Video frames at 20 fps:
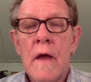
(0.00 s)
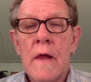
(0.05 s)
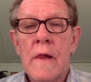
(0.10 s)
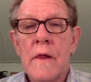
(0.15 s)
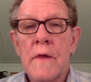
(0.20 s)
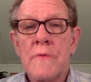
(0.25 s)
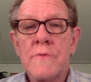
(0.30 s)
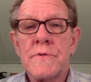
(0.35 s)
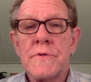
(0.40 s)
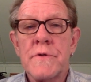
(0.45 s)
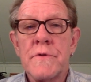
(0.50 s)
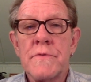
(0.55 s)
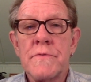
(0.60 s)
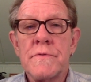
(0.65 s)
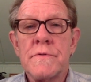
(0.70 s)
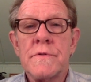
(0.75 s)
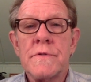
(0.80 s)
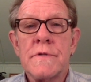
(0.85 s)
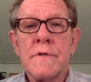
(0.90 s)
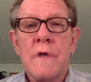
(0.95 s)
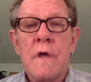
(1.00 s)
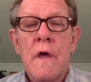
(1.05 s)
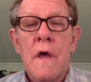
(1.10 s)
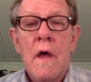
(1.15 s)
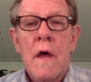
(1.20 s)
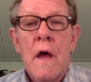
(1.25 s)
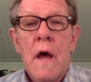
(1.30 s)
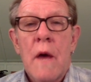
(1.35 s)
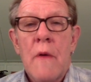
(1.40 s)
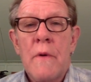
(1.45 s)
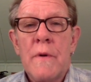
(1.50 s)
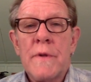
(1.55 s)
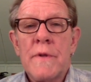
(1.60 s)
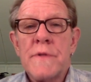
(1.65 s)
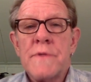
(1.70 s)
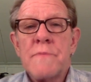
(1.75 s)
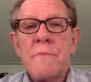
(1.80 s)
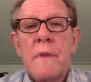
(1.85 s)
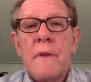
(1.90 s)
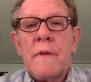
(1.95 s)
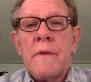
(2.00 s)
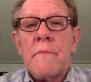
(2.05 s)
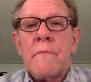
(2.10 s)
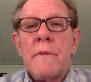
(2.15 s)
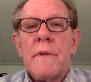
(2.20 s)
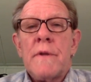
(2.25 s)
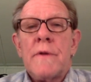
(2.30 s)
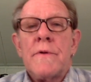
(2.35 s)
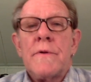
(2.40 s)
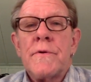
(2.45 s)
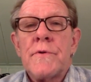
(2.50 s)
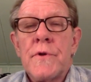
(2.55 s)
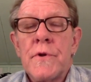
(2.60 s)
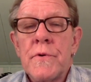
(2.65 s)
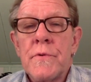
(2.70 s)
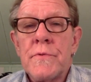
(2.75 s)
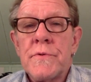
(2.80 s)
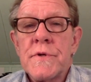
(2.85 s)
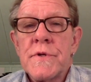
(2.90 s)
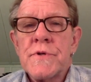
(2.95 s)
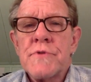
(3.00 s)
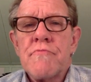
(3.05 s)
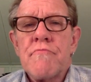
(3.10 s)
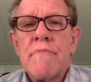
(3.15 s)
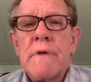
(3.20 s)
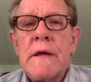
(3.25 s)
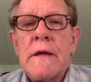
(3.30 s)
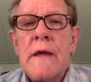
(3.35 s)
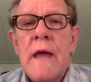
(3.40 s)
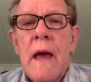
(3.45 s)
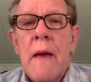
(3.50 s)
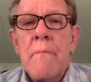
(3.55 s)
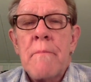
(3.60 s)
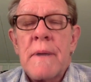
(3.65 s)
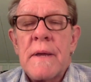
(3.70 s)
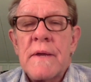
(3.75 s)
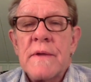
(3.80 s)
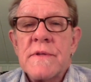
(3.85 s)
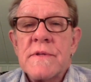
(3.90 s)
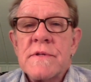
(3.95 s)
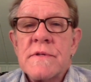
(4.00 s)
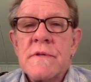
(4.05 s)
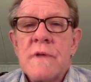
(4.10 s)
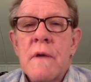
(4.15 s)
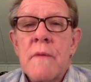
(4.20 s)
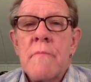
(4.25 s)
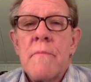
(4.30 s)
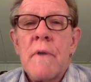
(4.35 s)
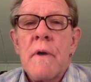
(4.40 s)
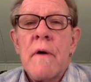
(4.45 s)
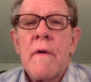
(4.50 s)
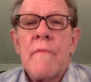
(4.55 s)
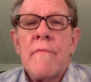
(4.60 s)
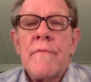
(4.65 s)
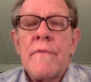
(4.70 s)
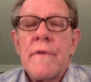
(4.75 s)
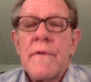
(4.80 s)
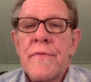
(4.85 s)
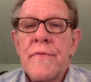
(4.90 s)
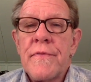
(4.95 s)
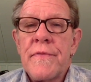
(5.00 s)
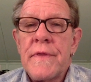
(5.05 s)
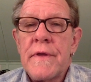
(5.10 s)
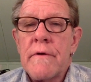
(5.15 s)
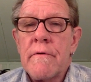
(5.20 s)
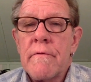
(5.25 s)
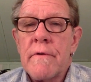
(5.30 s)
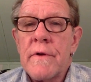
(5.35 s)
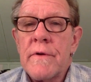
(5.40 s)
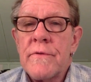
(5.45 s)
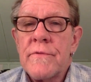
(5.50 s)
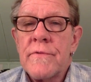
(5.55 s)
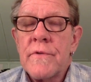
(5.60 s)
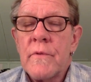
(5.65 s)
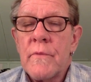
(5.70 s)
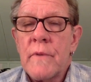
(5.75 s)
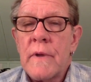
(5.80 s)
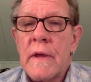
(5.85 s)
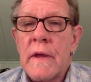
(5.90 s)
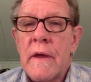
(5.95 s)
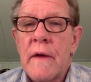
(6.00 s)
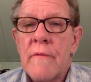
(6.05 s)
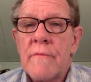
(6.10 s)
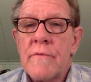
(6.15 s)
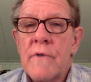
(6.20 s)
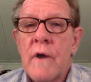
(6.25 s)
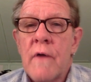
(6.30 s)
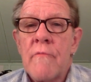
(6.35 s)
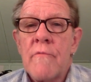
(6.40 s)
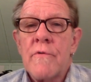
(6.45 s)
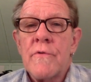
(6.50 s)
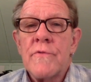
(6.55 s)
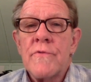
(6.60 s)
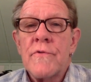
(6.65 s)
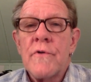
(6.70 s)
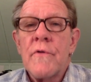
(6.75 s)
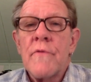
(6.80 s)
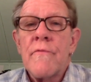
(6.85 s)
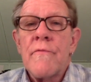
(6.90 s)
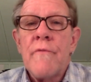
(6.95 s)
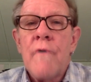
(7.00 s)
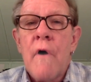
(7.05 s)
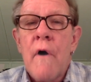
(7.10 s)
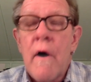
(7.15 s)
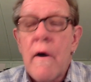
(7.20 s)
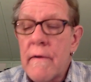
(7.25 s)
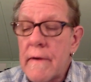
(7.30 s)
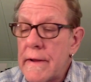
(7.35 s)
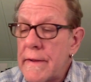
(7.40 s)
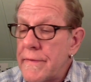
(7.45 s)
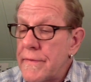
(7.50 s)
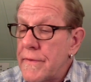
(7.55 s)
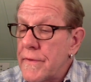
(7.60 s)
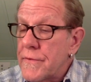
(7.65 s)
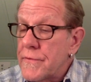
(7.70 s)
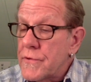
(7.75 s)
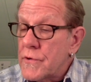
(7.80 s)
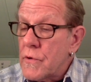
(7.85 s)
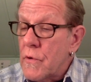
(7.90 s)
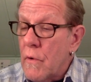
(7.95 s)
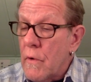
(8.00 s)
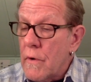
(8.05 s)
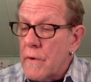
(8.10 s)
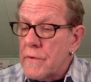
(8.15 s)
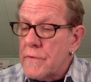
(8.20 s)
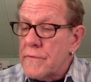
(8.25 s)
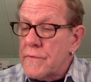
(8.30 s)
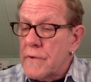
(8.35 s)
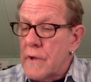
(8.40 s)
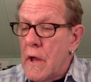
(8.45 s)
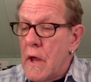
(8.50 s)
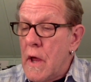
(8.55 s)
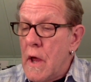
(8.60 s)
Hello, students. I wanted to spend a minute or two just recapping some of the theories that we have covered so far in this course.